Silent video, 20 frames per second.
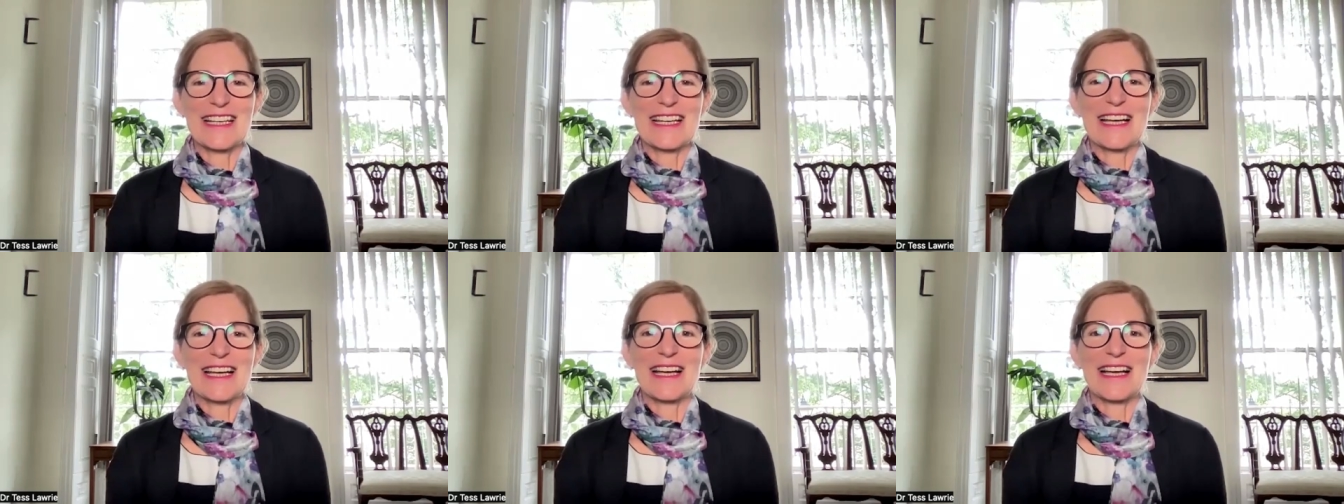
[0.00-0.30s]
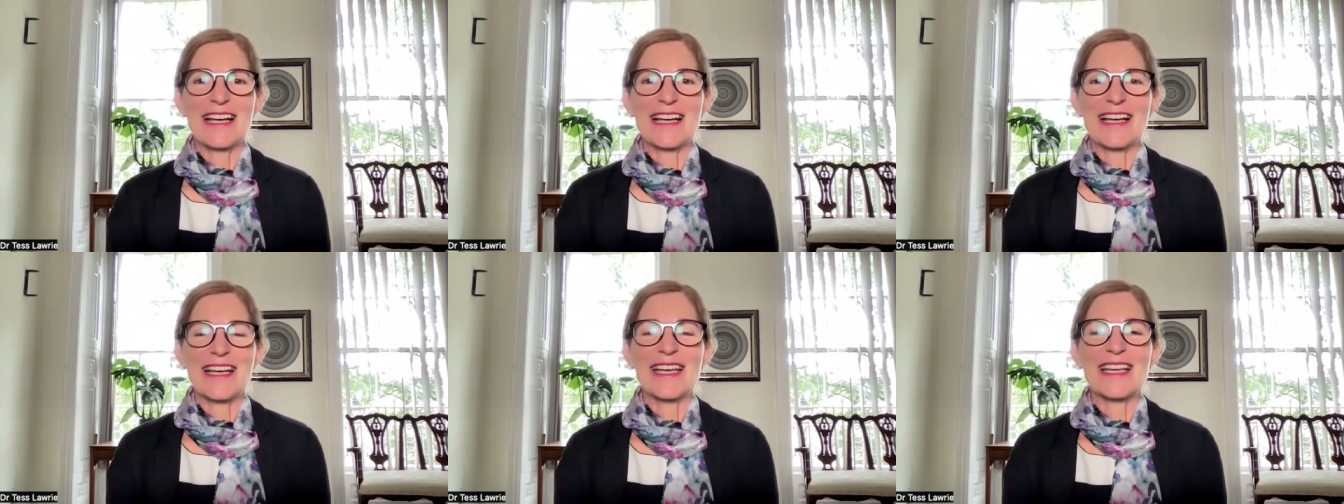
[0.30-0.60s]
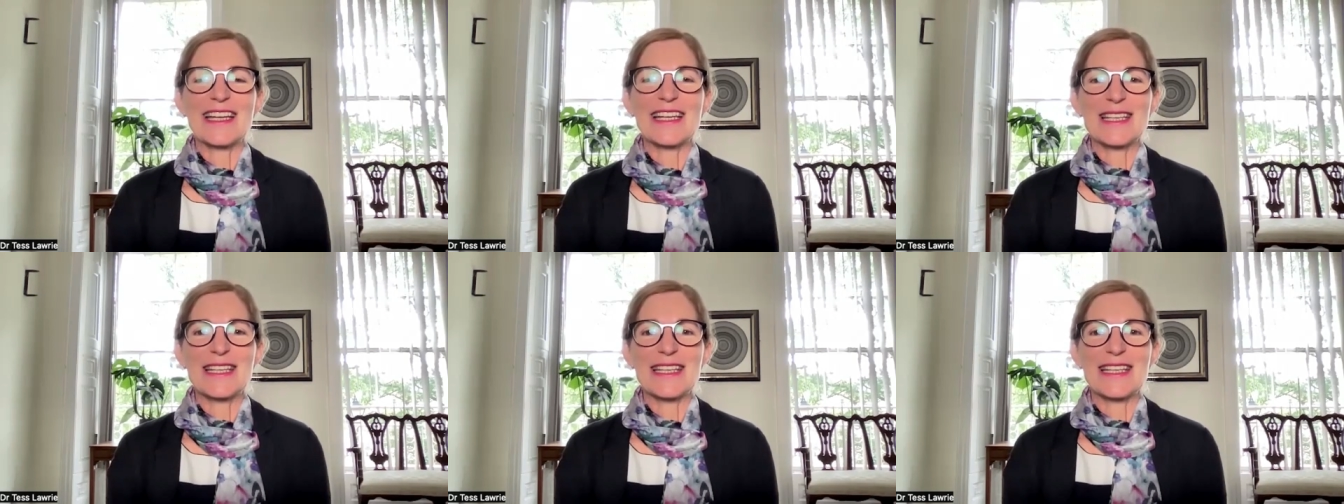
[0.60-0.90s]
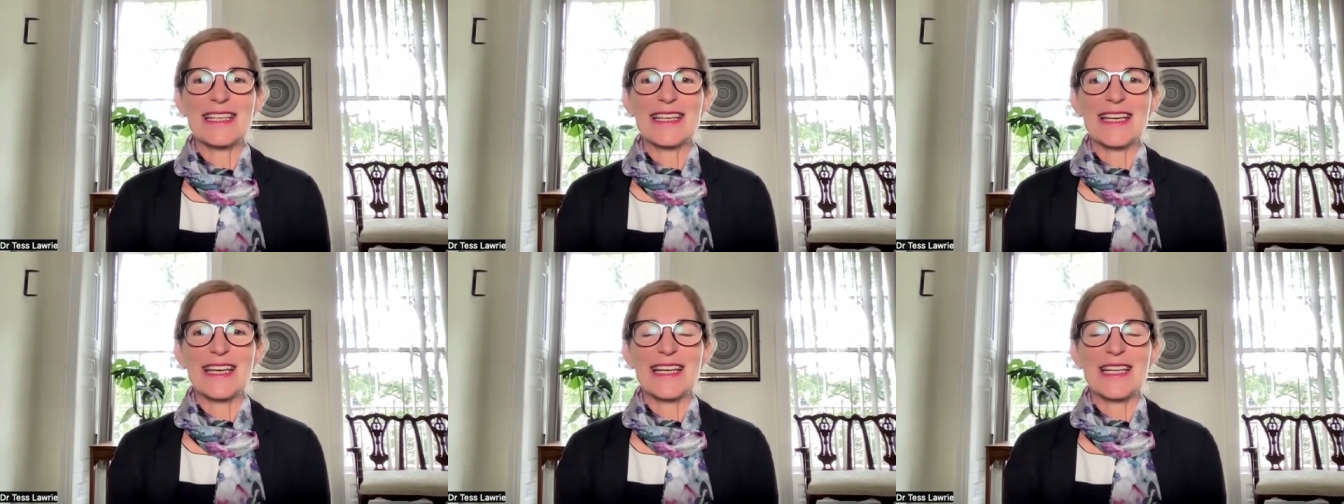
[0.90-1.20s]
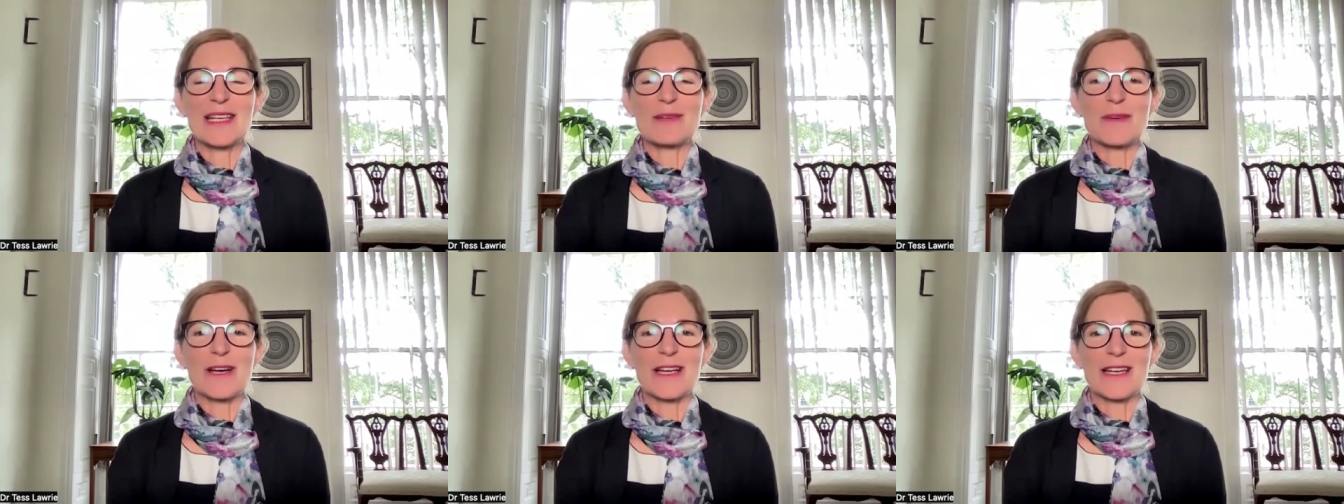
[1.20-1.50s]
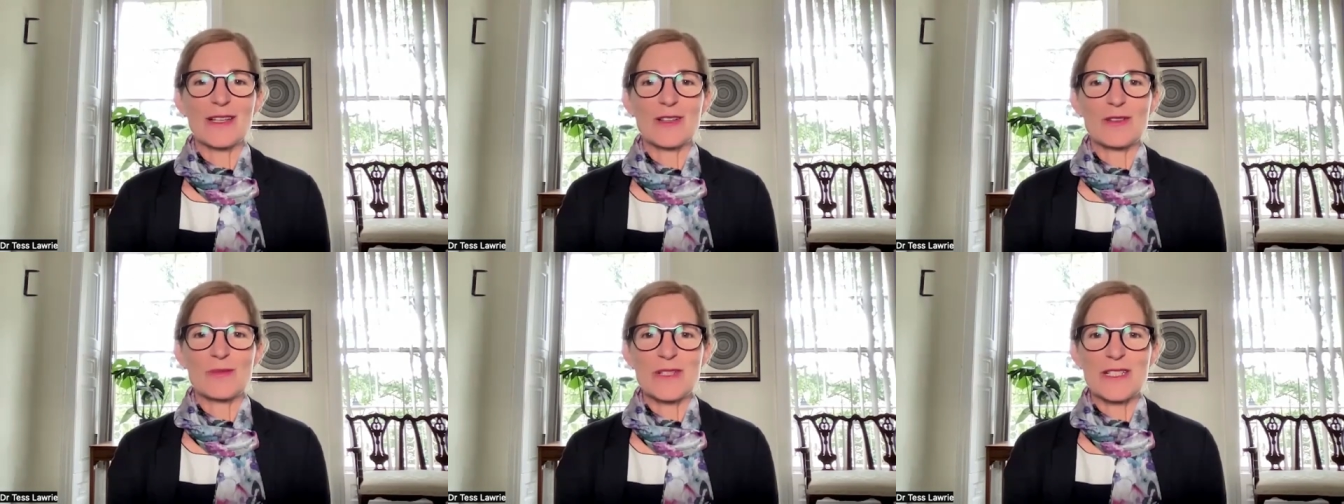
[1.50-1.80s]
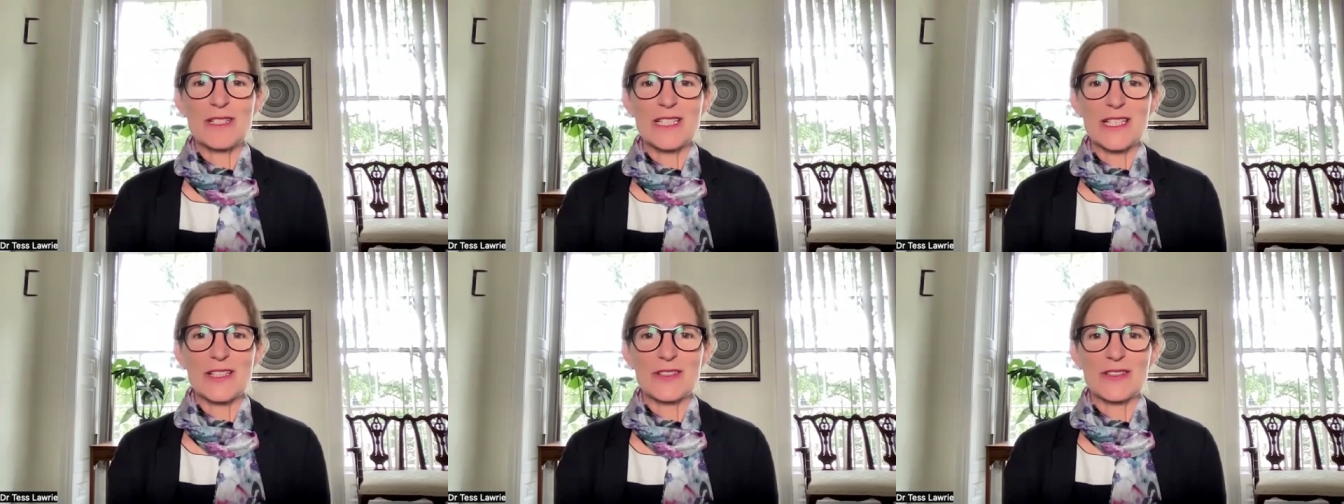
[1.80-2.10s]
any money or
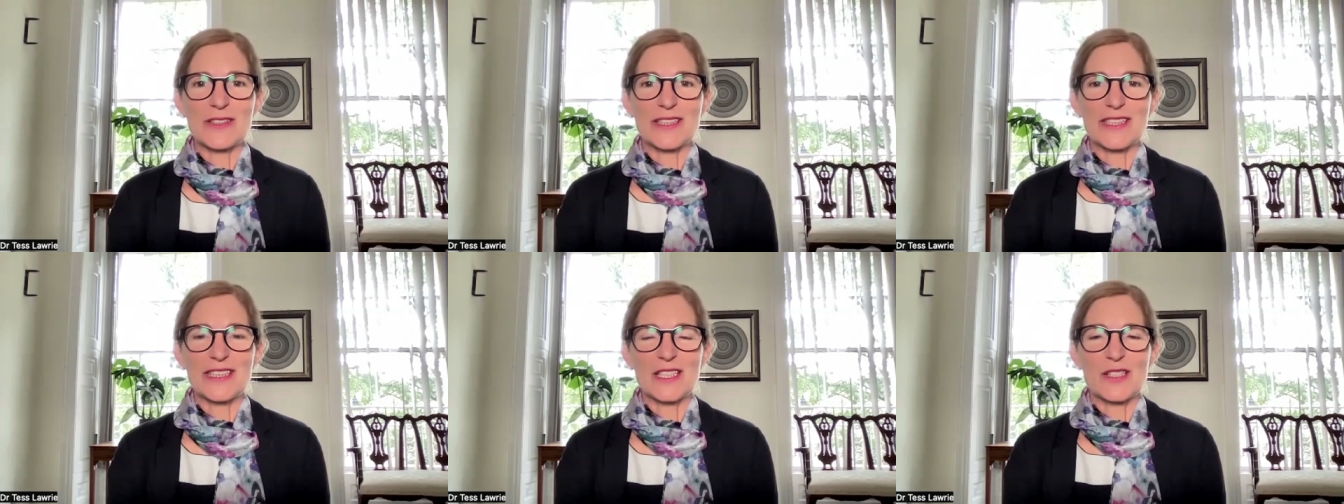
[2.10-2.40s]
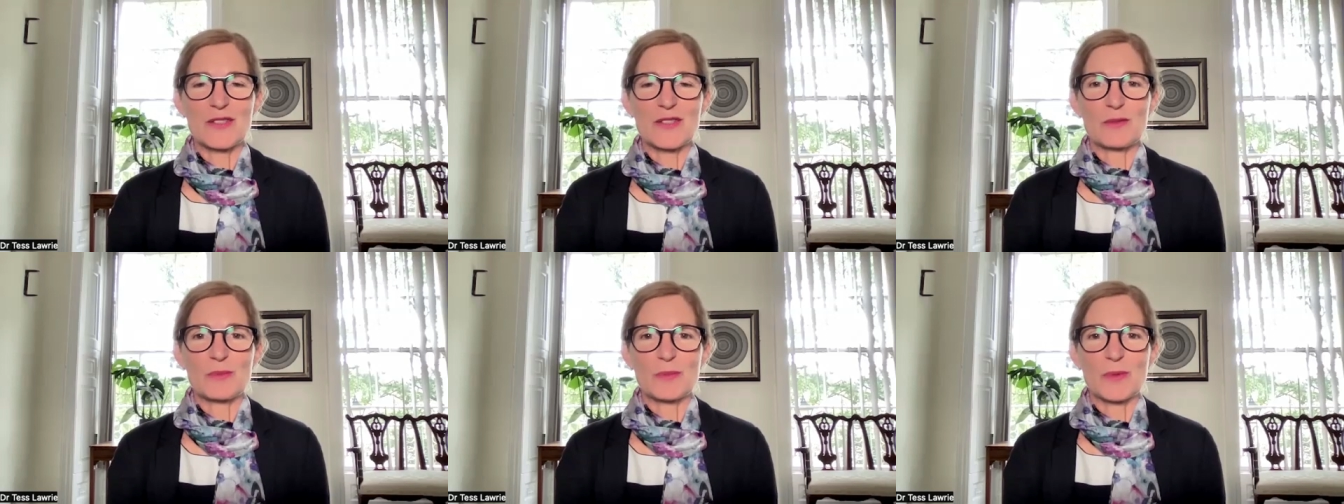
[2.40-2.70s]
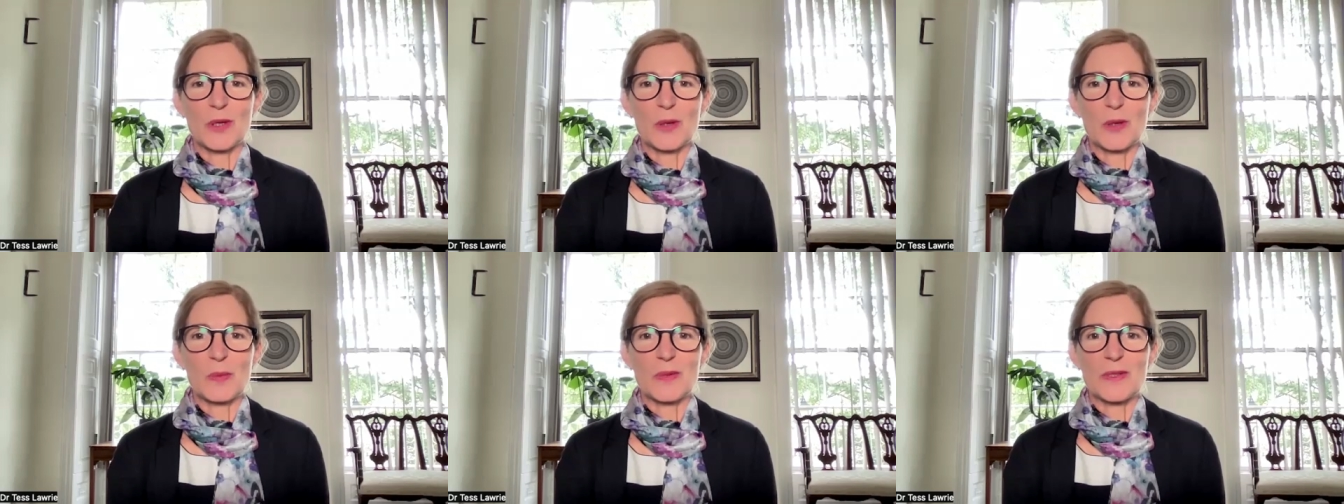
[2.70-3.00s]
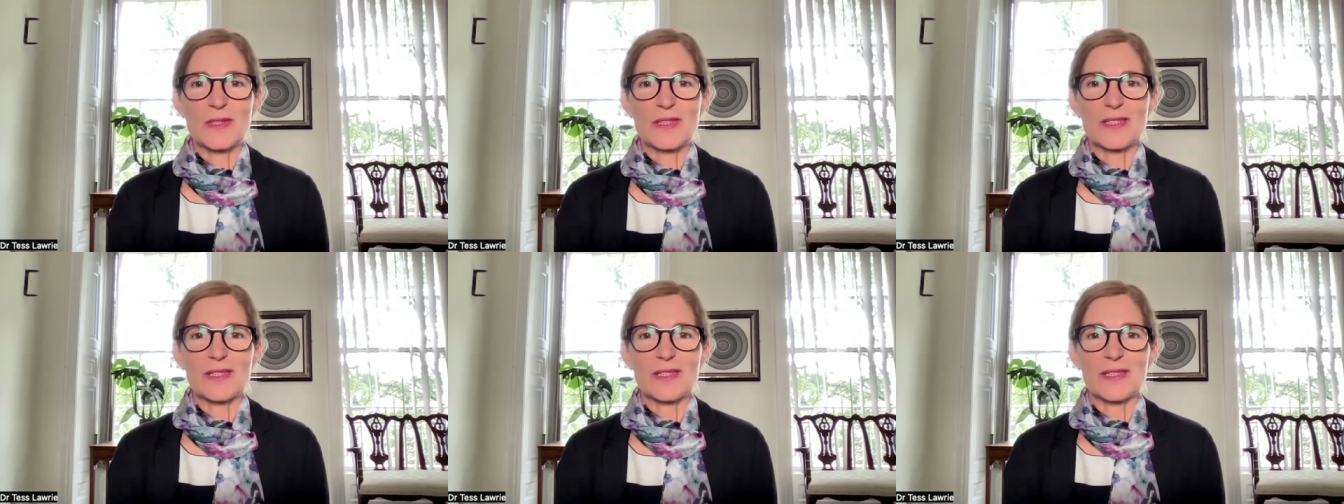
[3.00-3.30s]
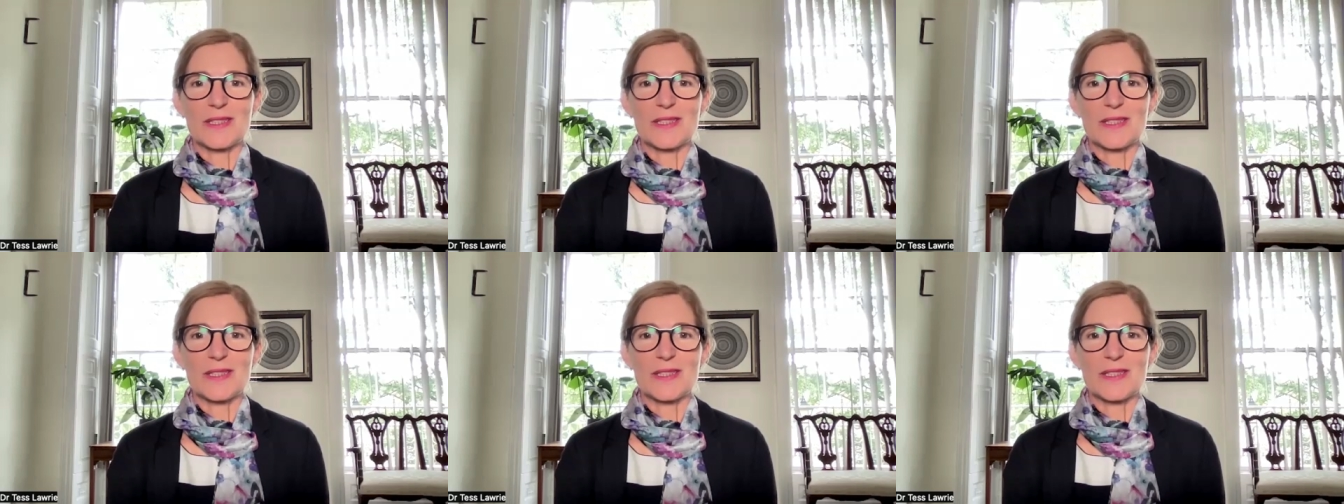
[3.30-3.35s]
material things for purpose.